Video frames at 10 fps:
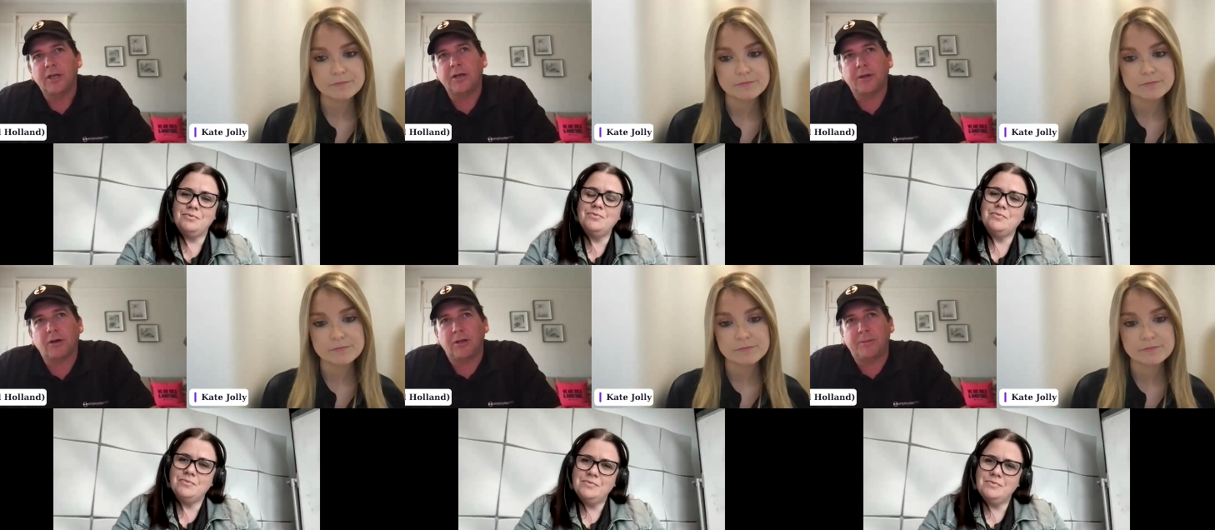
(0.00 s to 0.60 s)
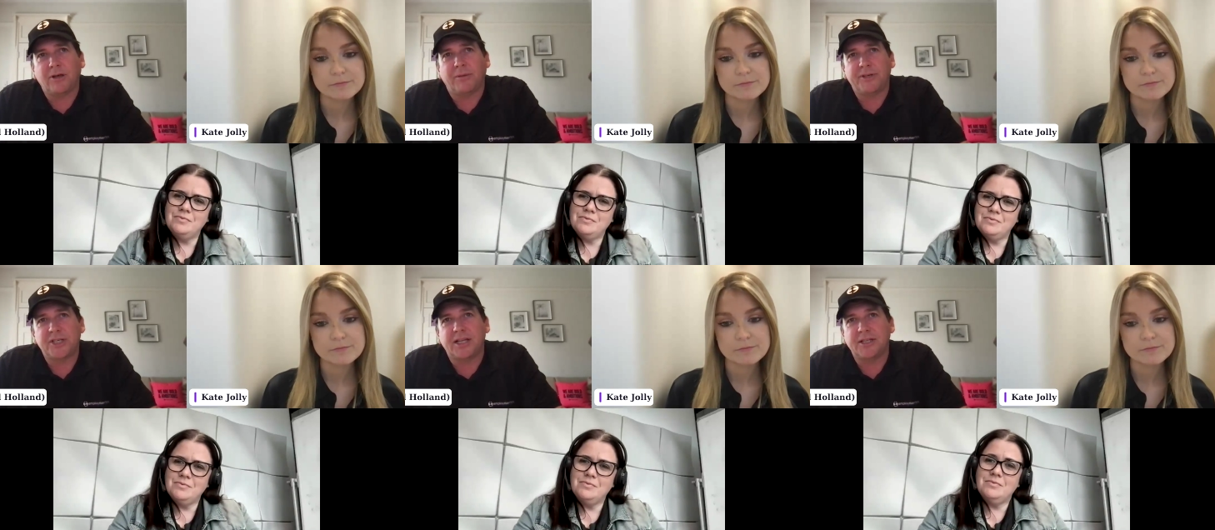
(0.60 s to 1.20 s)
Speaker 1: you know the
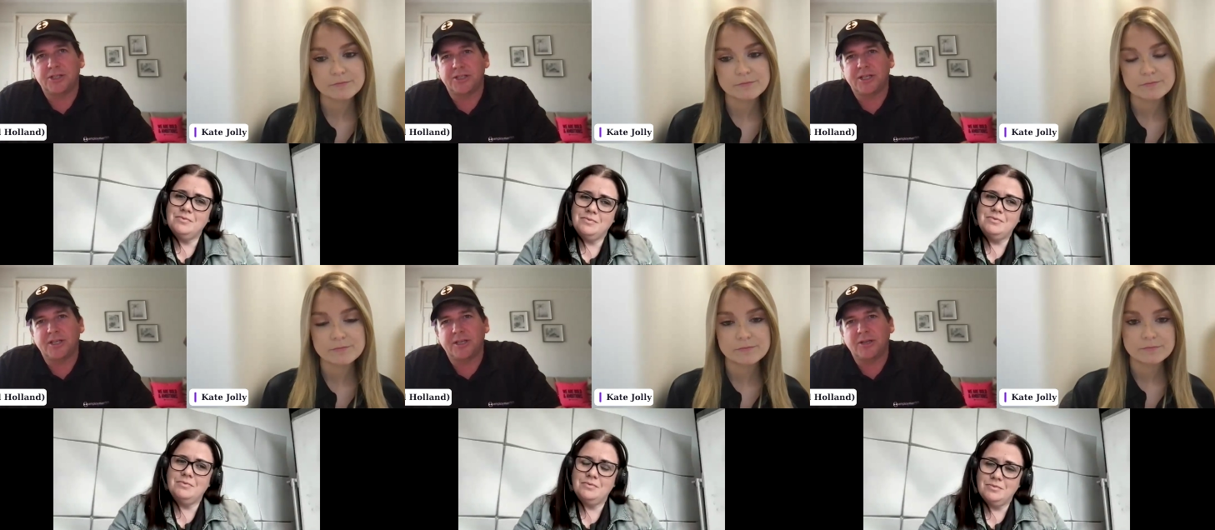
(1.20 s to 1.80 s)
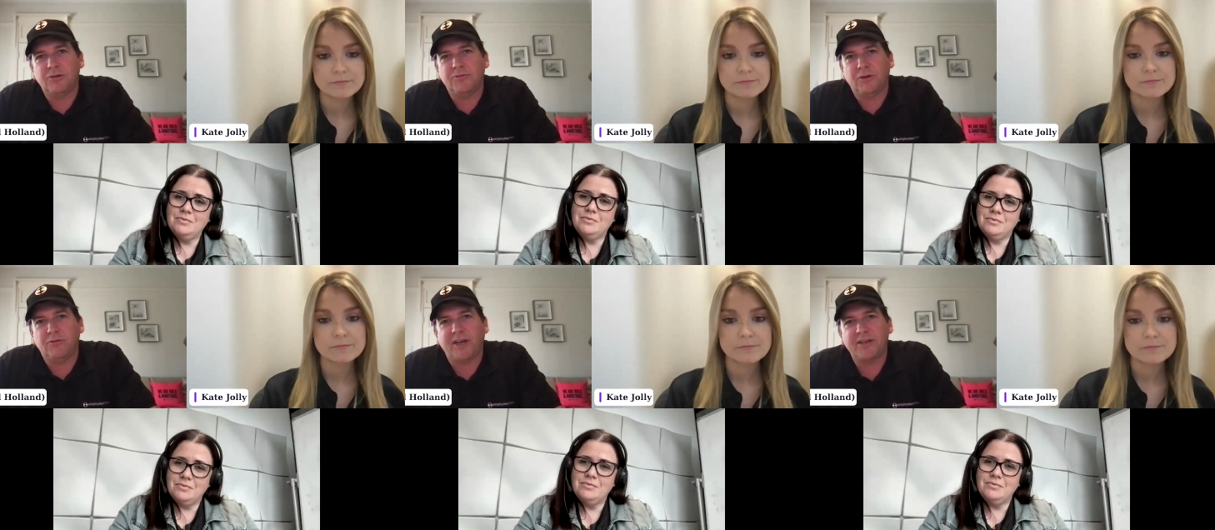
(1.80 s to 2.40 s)
common challenges that that you
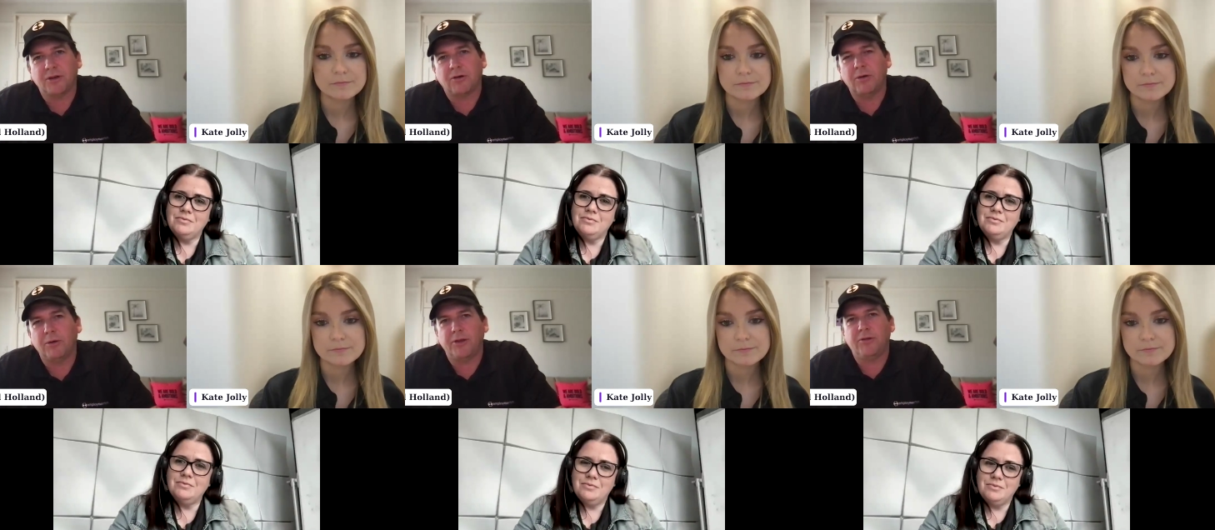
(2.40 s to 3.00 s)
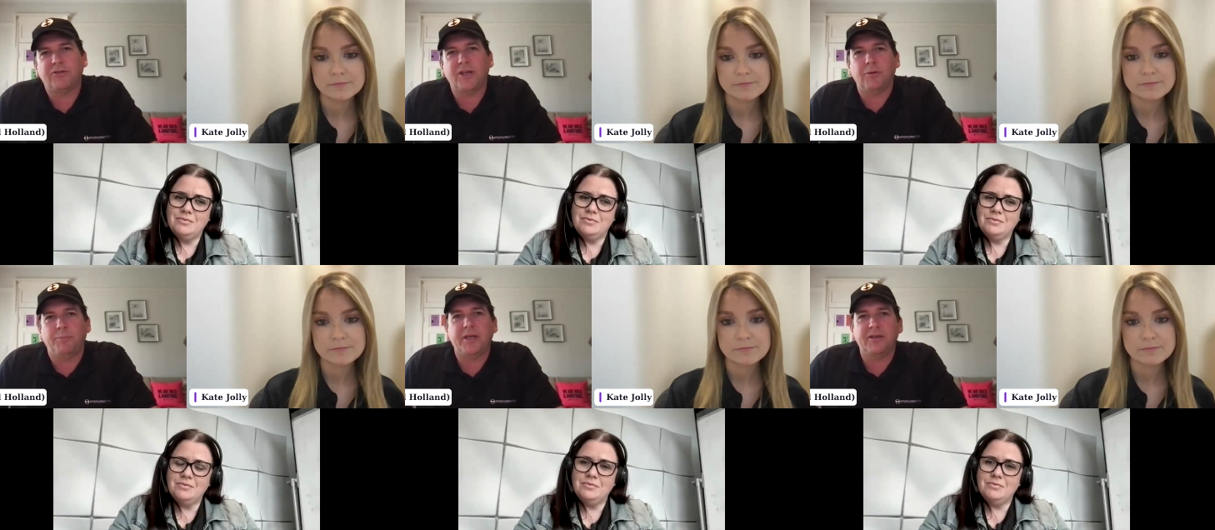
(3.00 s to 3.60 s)
you face at Grow or that you see
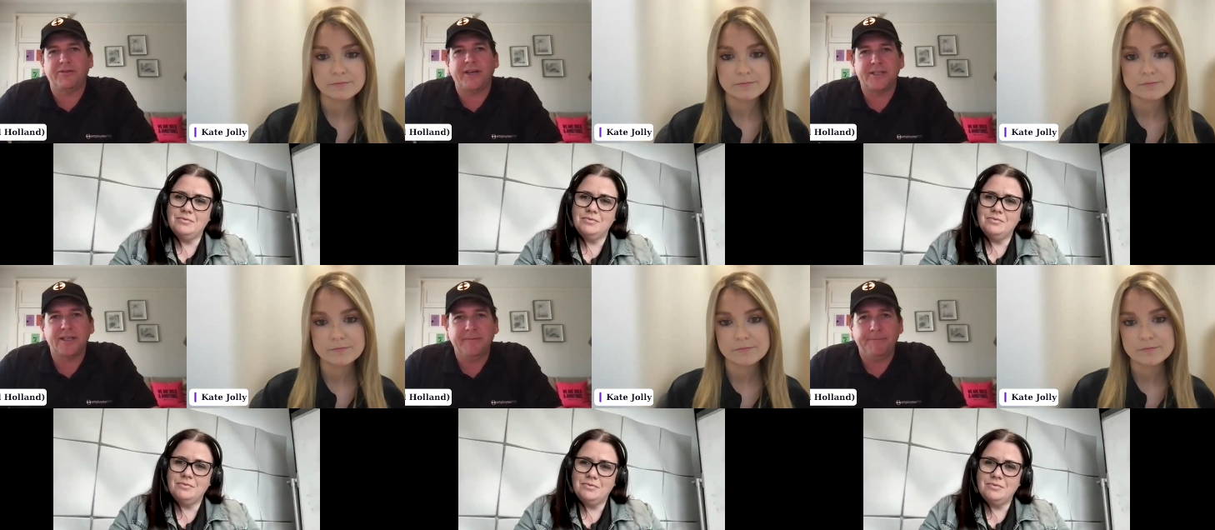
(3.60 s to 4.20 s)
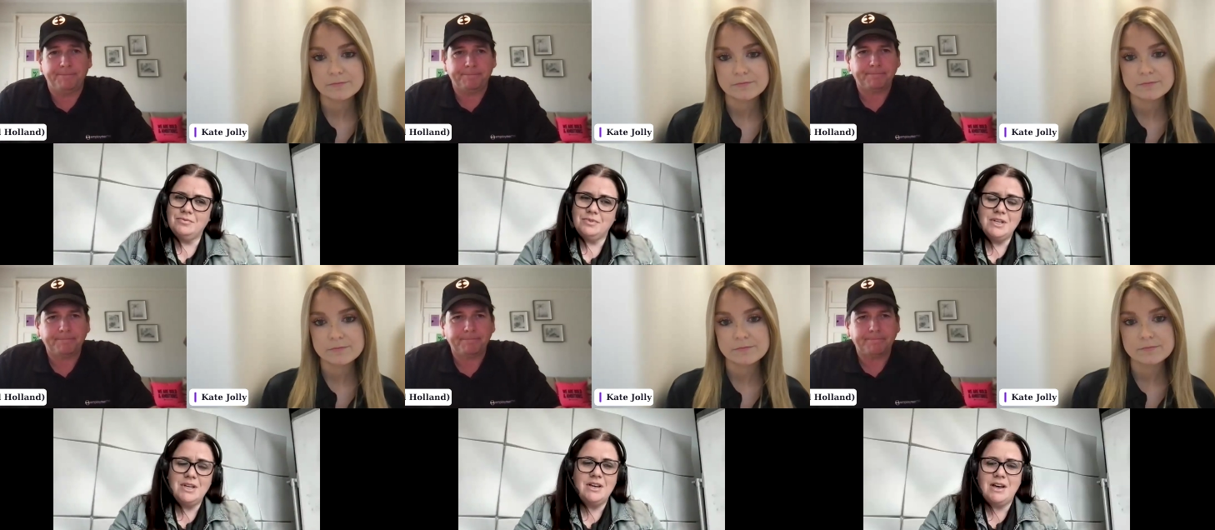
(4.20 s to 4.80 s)
your peers facing.
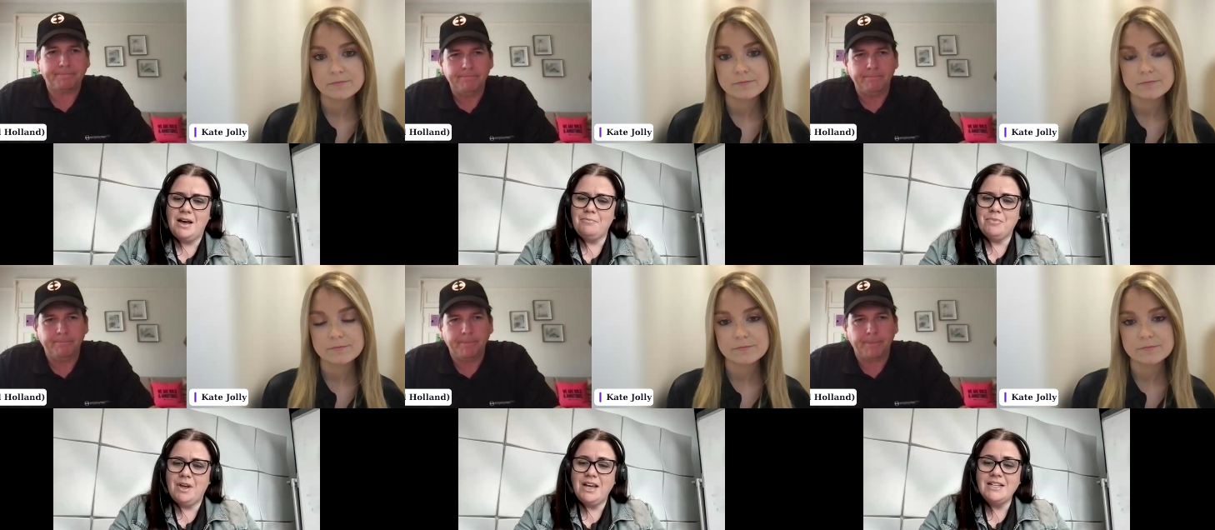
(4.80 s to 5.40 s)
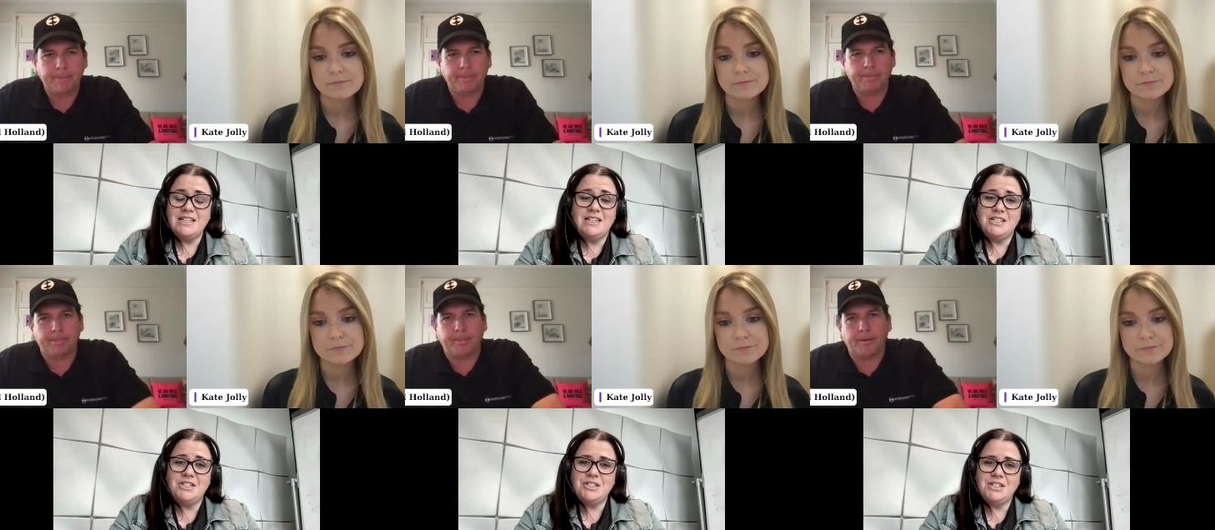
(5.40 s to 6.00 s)
Speaker 2: Yeah, um, I guess in
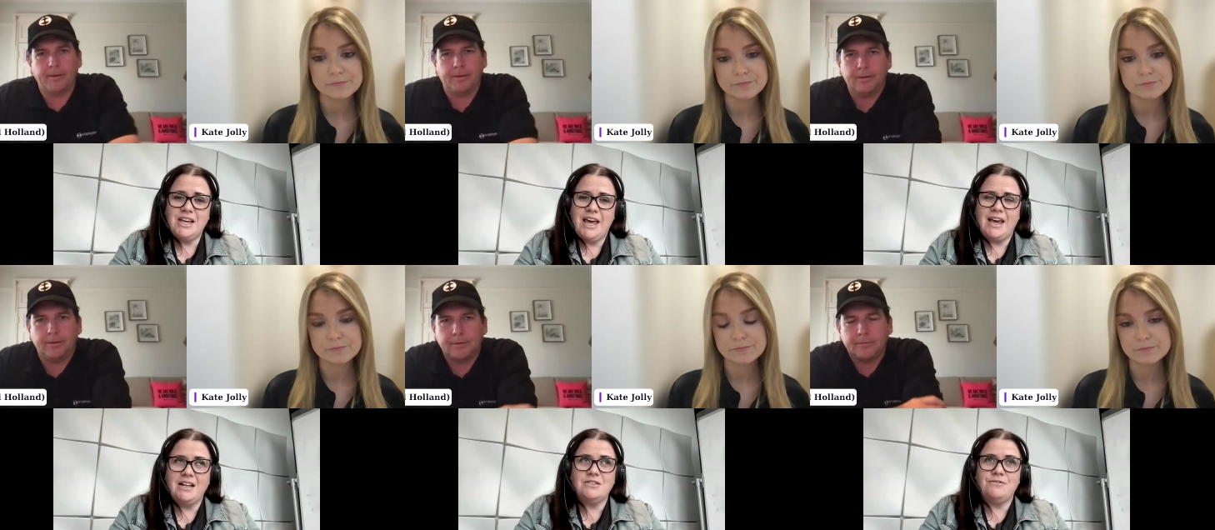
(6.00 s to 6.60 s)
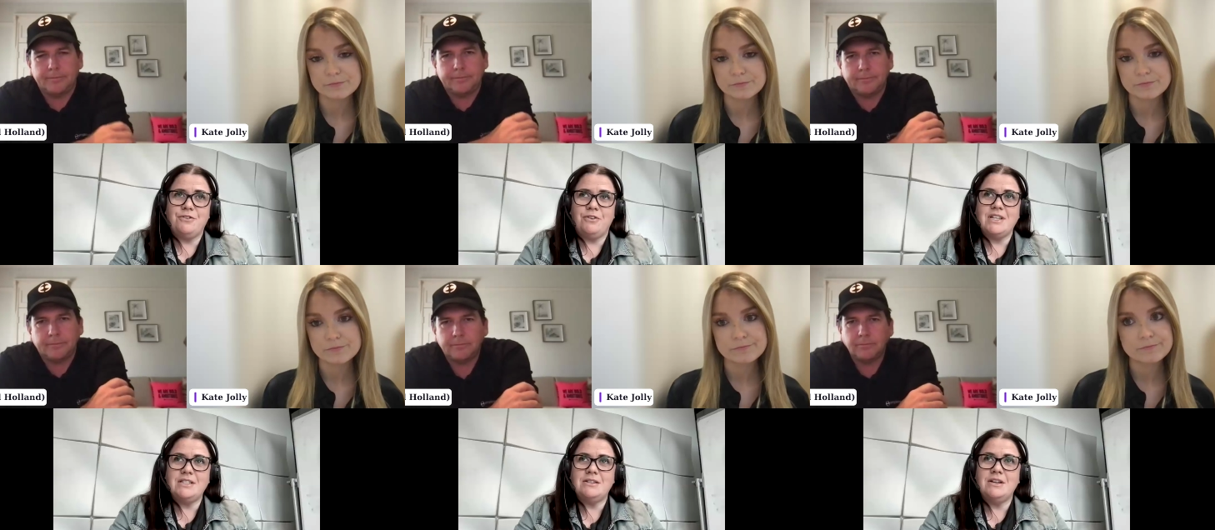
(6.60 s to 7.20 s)
addition to Kate's, for
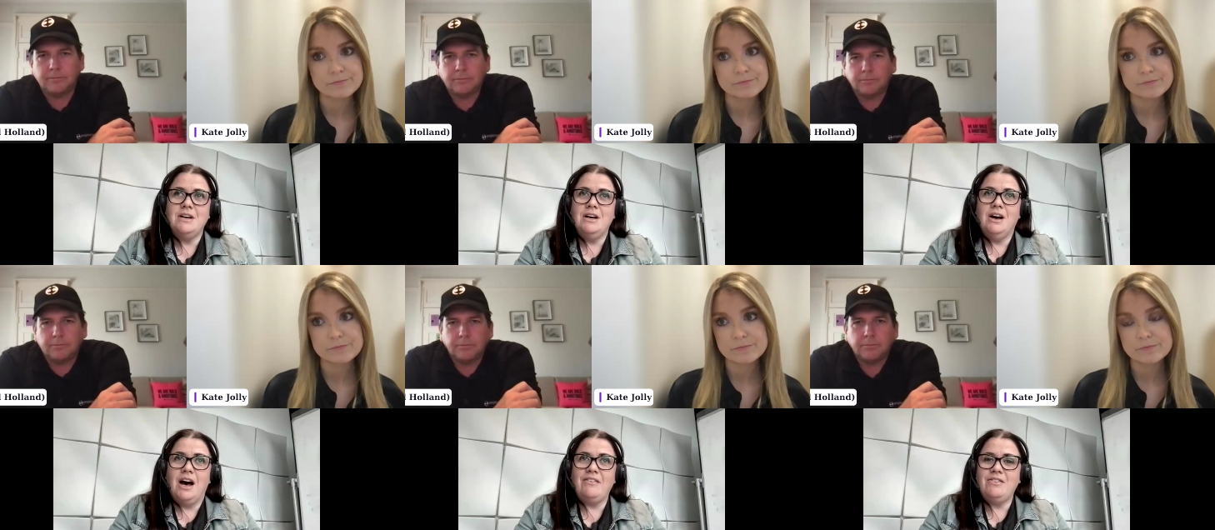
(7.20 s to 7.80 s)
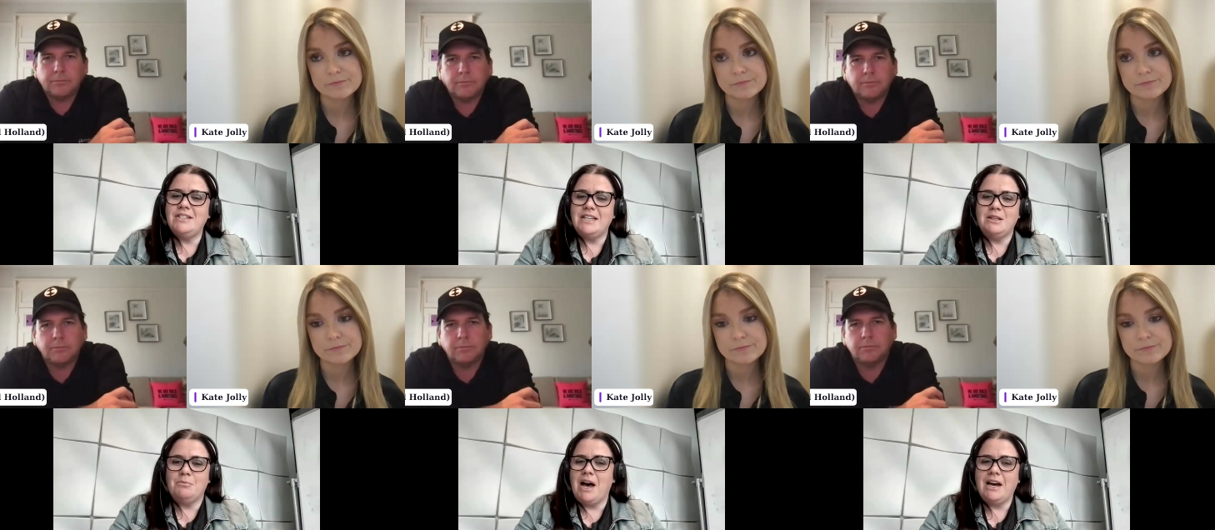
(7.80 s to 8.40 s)
us, I haven't
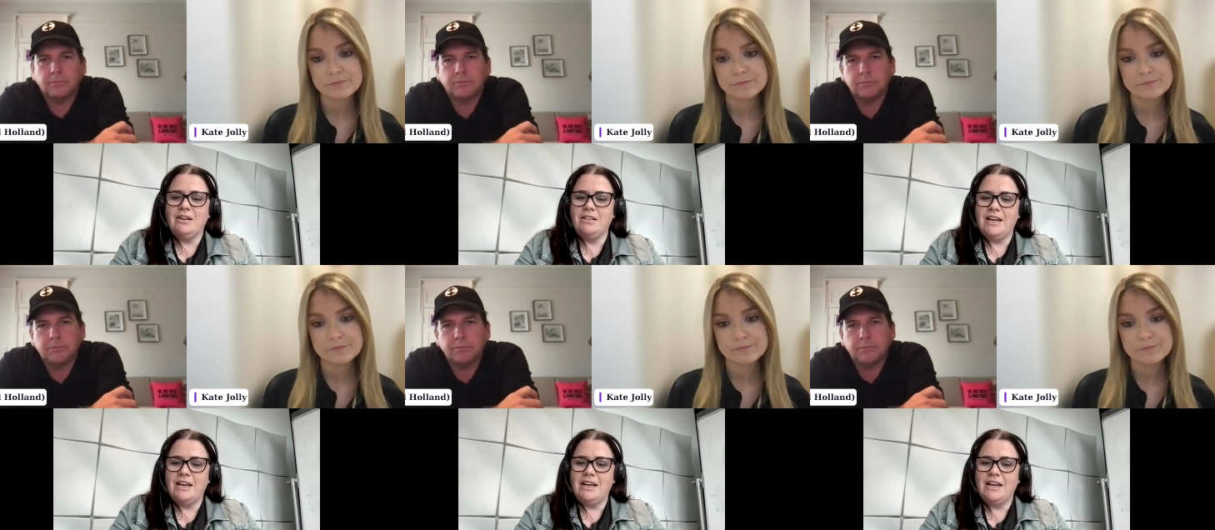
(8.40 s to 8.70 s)
seen the market